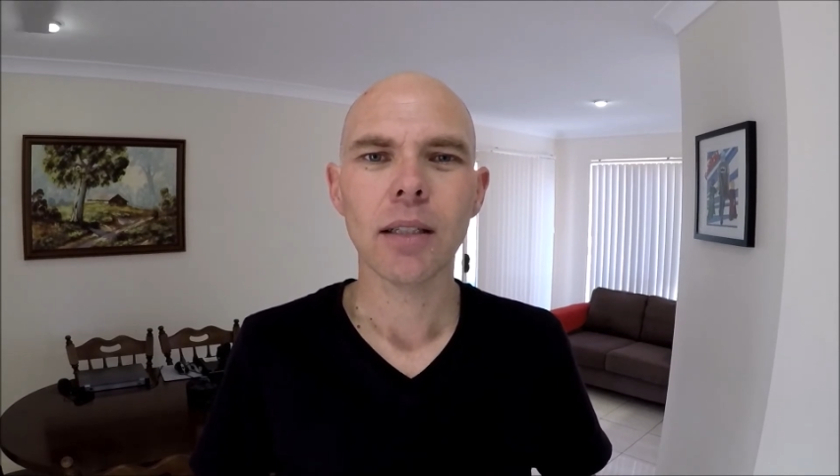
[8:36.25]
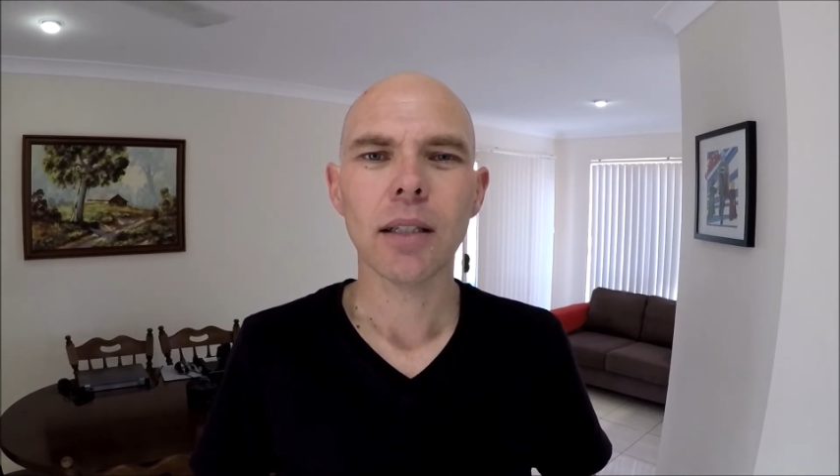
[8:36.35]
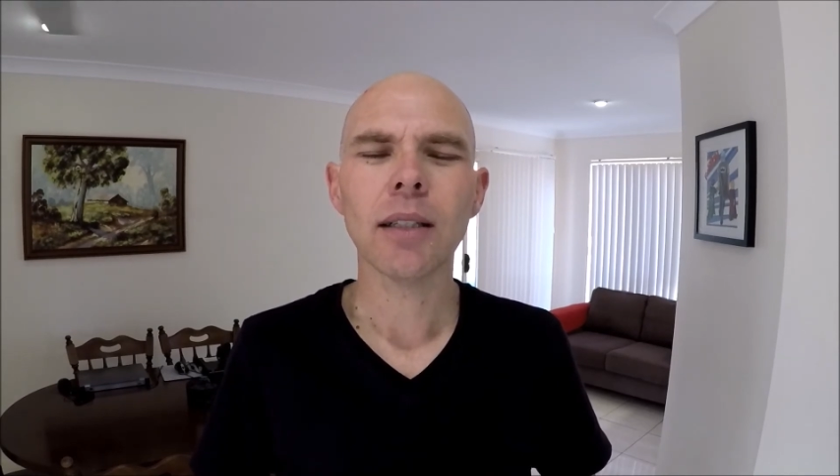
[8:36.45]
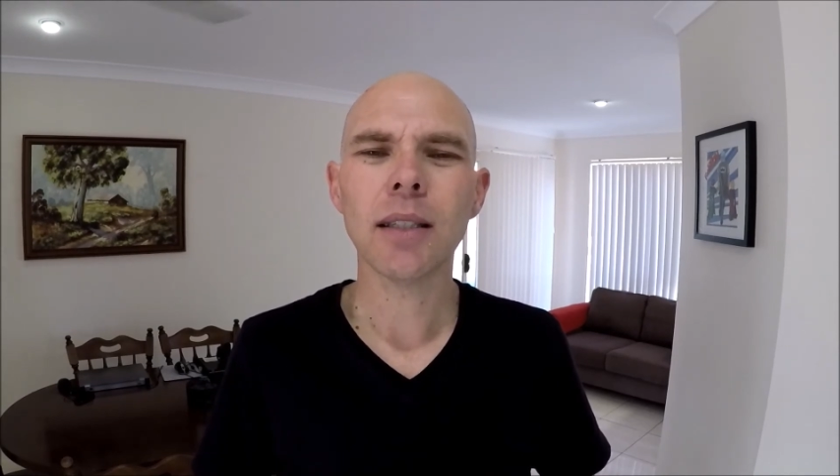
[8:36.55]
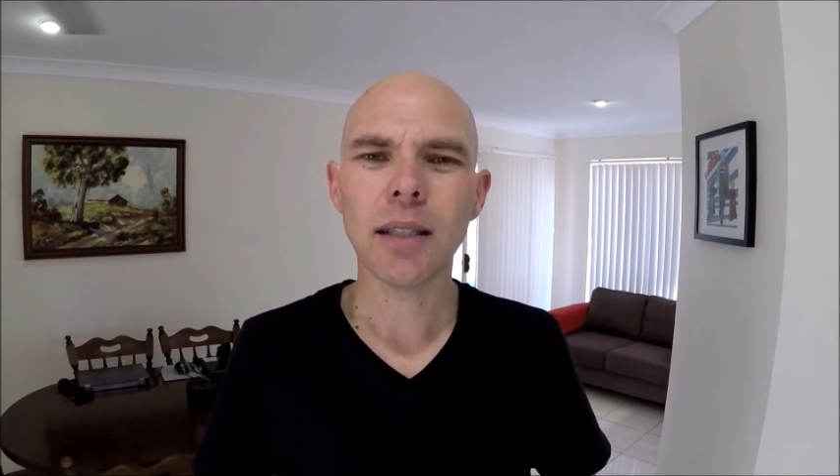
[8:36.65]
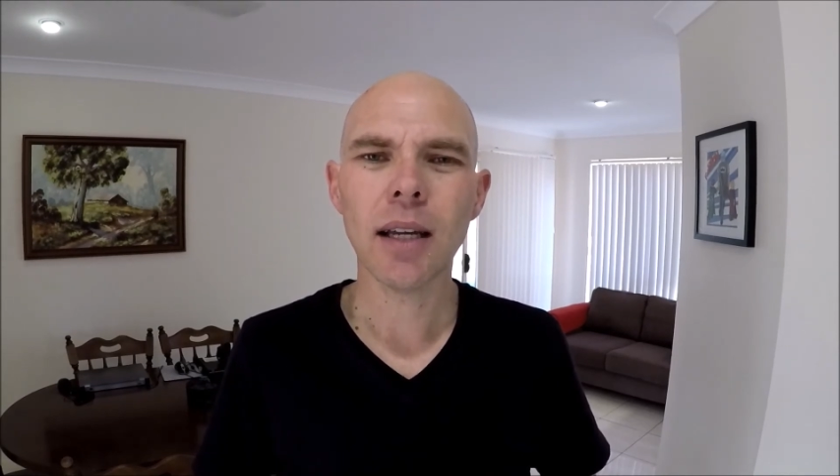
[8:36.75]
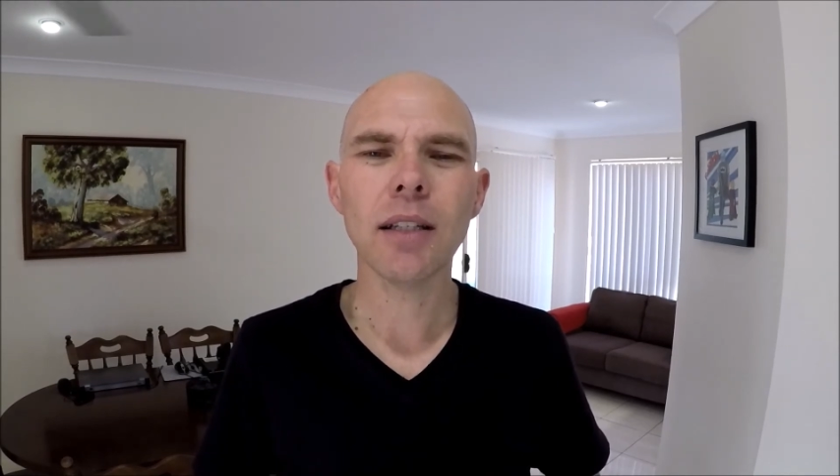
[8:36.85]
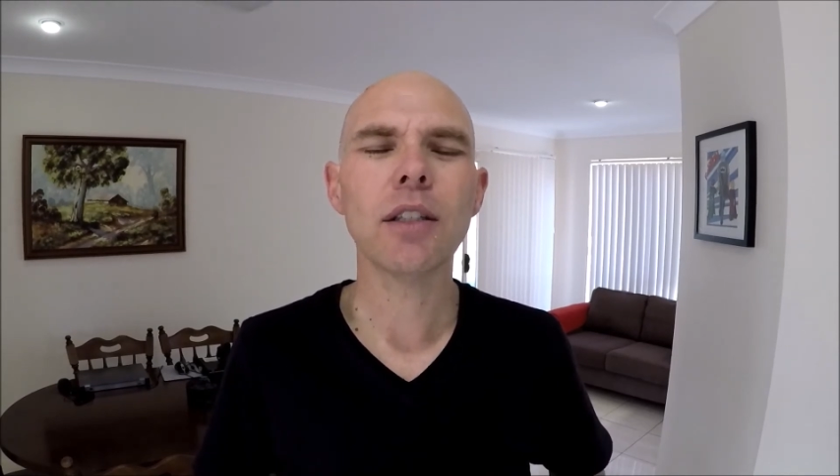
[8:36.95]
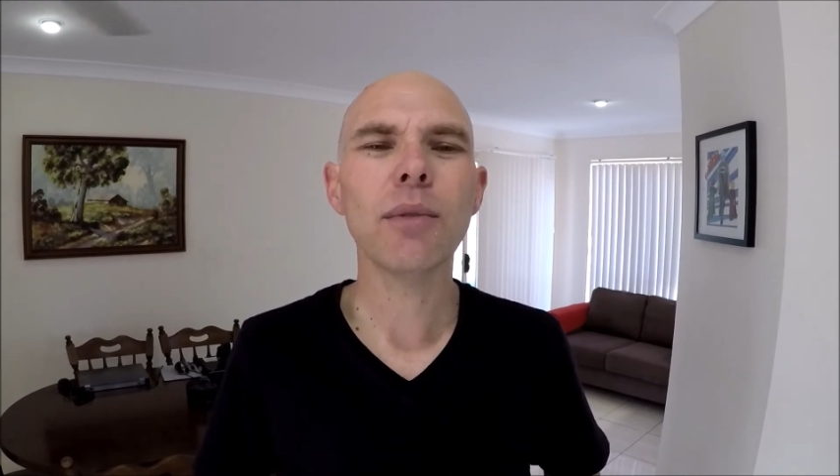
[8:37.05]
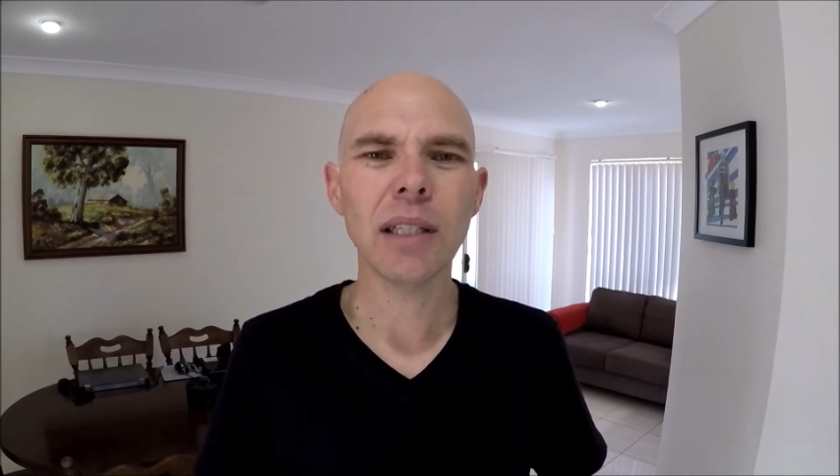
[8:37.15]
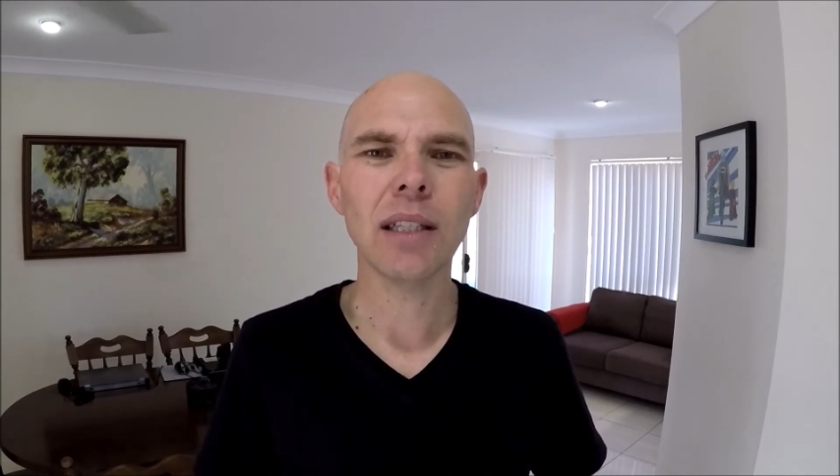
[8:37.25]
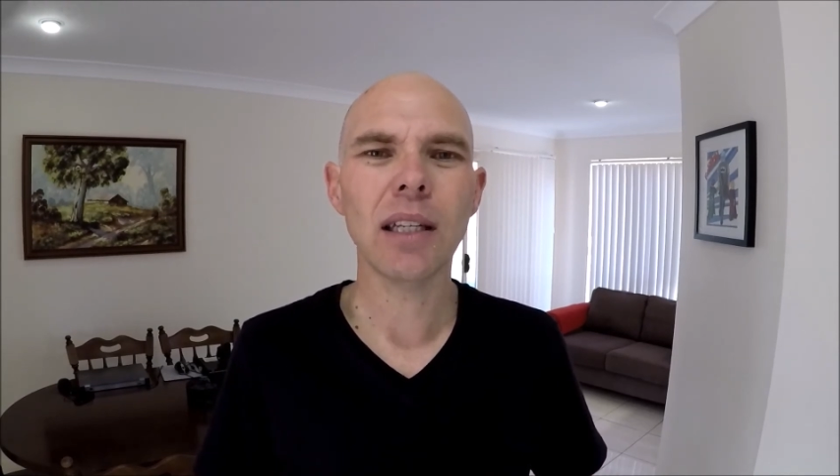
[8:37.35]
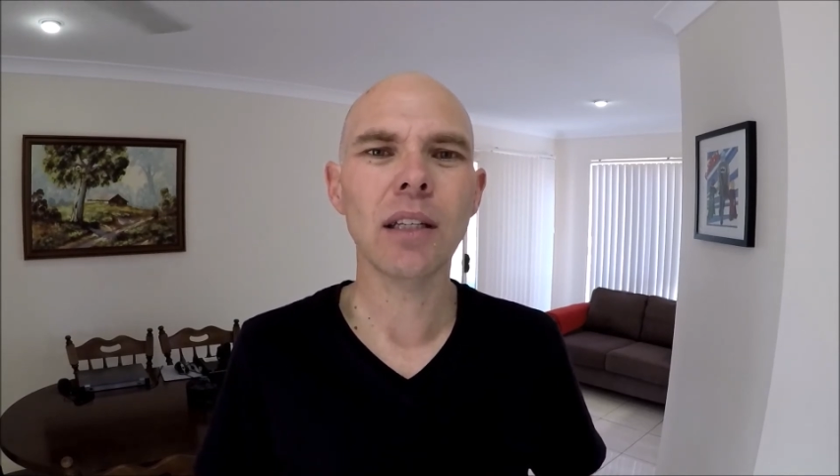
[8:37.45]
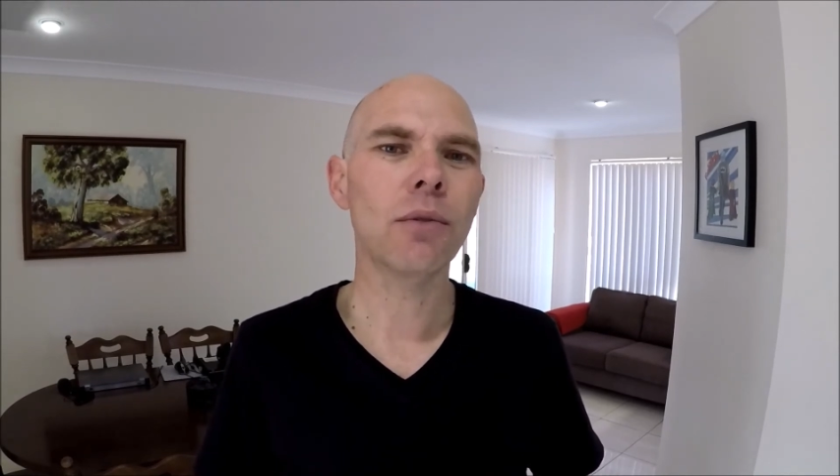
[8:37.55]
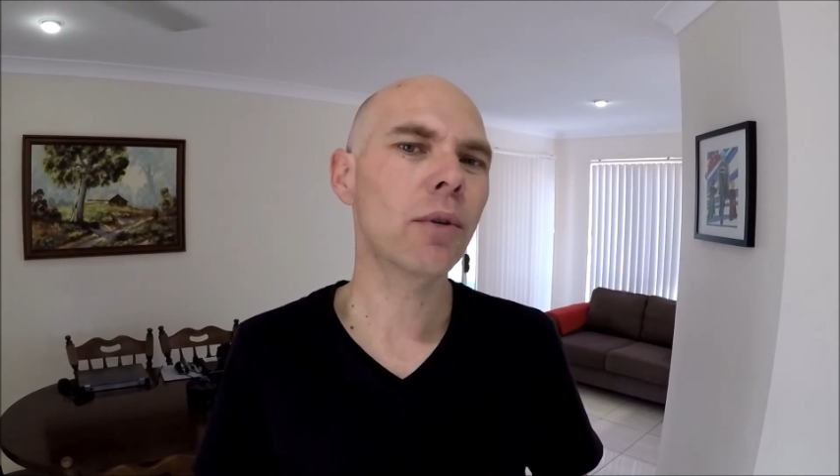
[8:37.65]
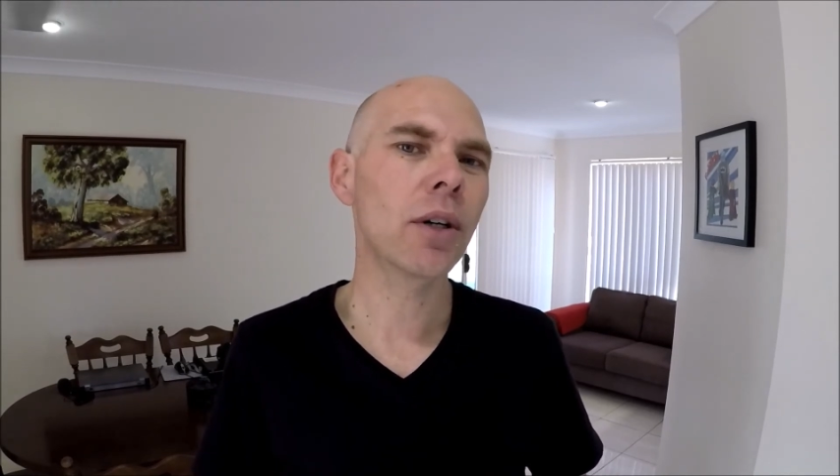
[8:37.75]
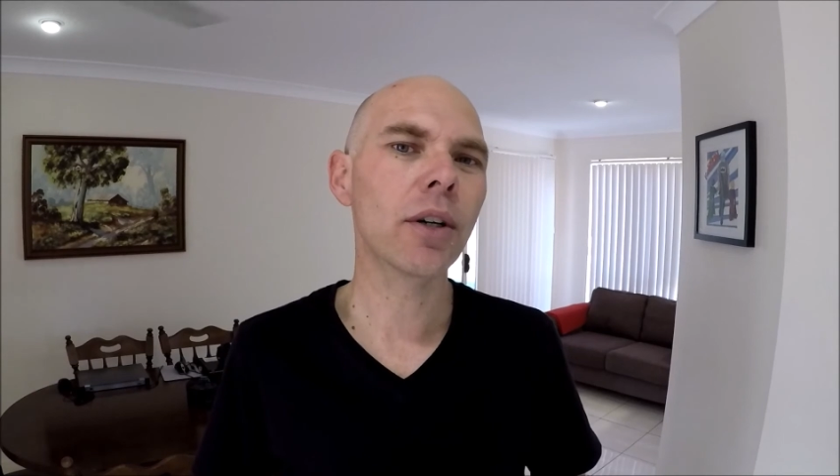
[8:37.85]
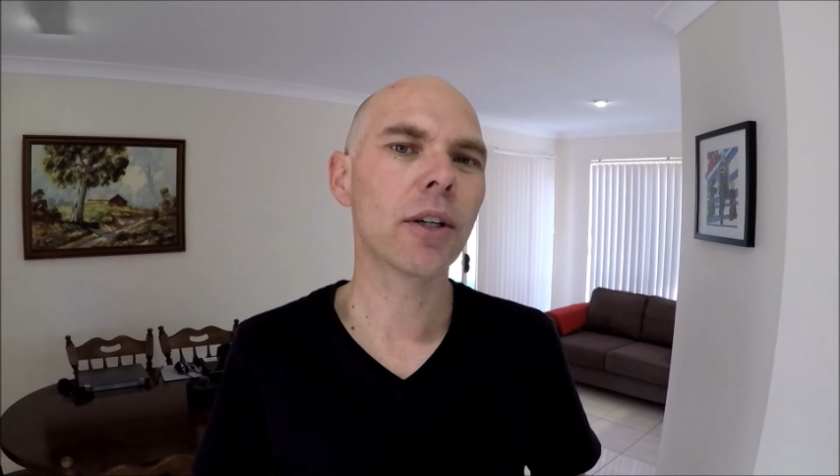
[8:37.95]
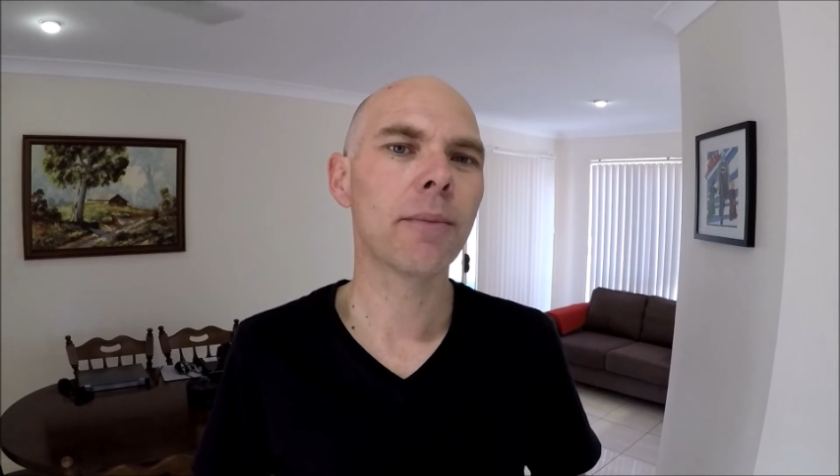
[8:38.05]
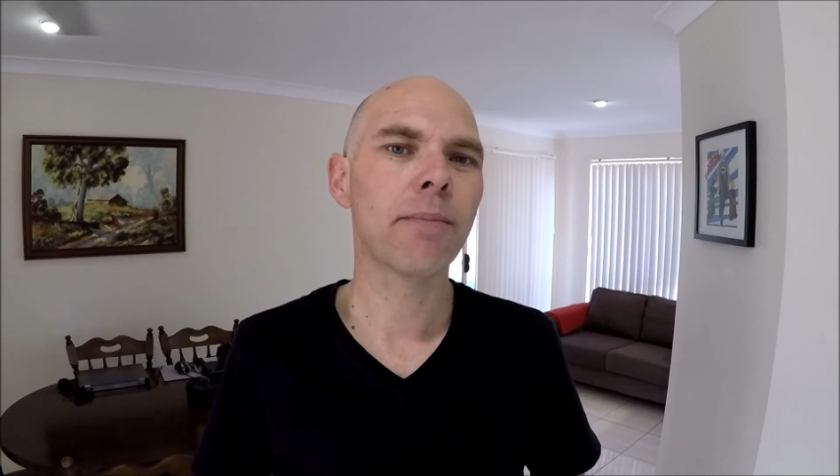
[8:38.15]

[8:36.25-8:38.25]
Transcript: and start doing the inner work.